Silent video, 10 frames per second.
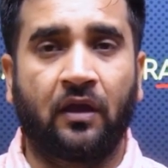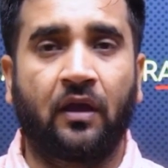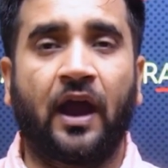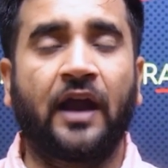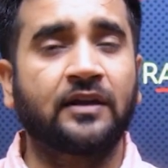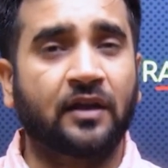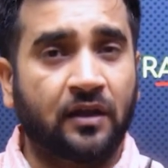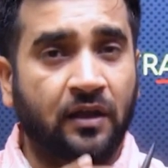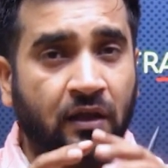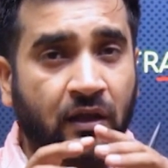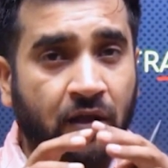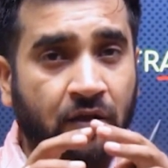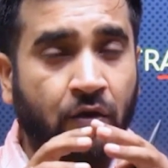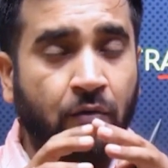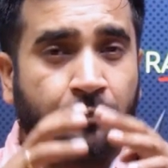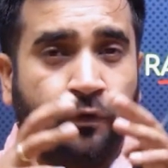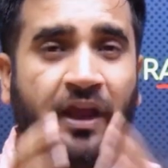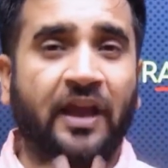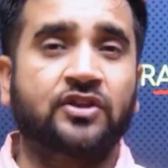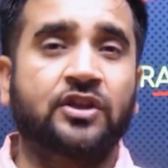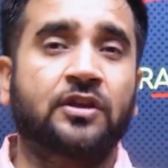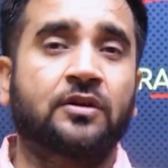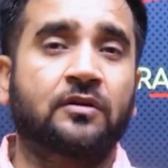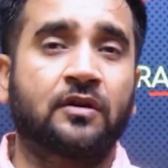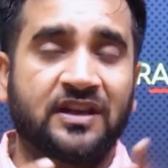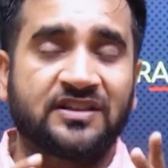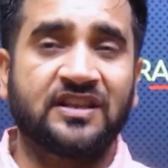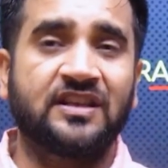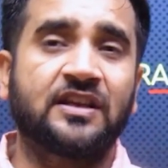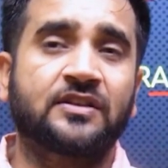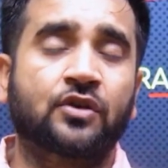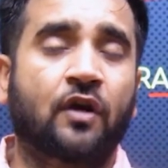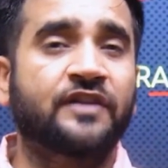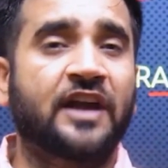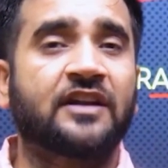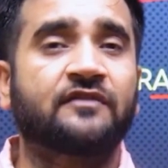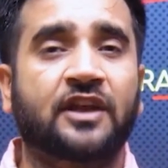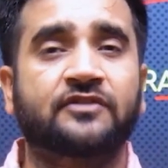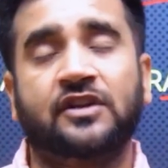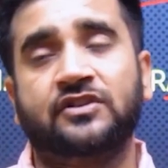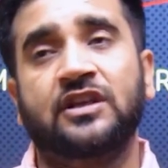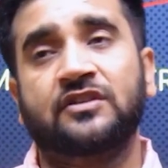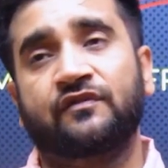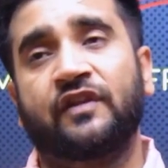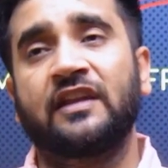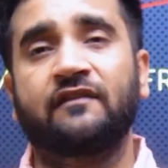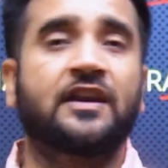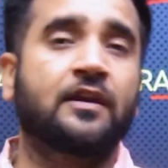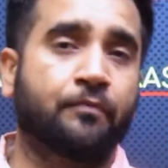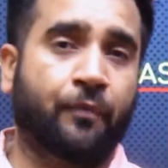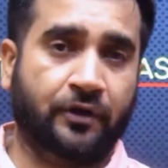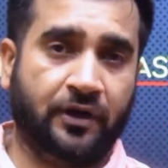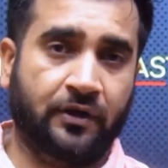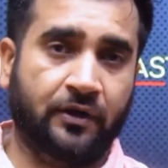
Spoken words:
And, you know, protection, resilience of that infrastructure is very, very important.